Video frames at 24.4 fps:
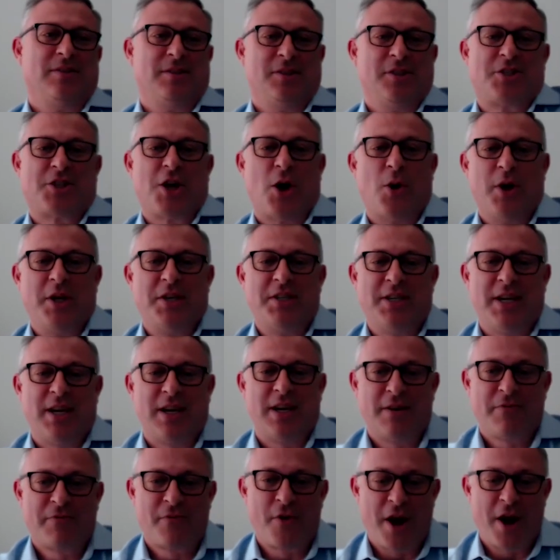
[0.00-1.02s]
So a
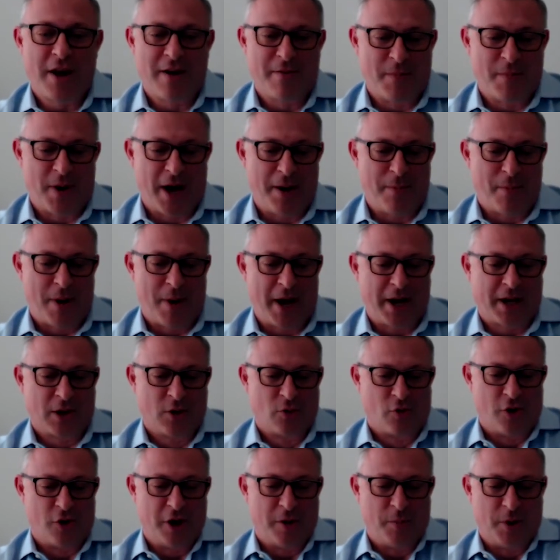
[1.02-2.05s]
dear friend of mine, Michael
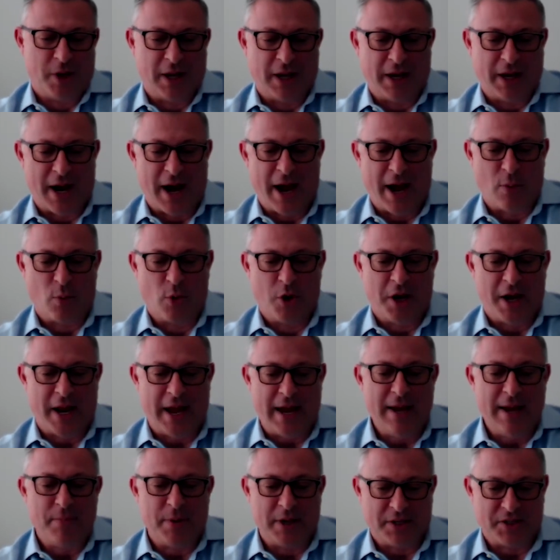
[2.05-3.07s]
Roybal, and I were
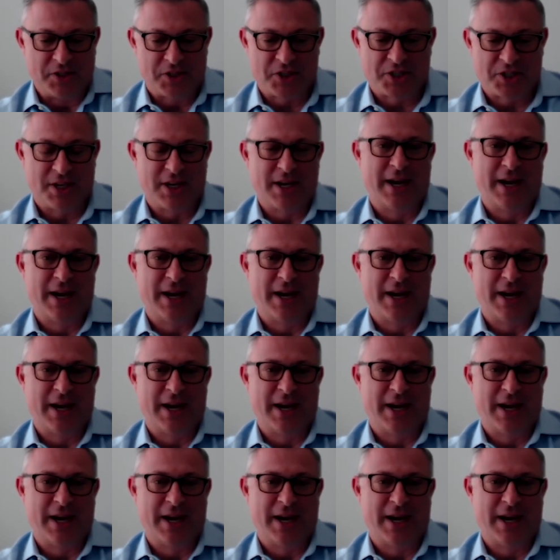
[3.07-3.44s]
neighbors.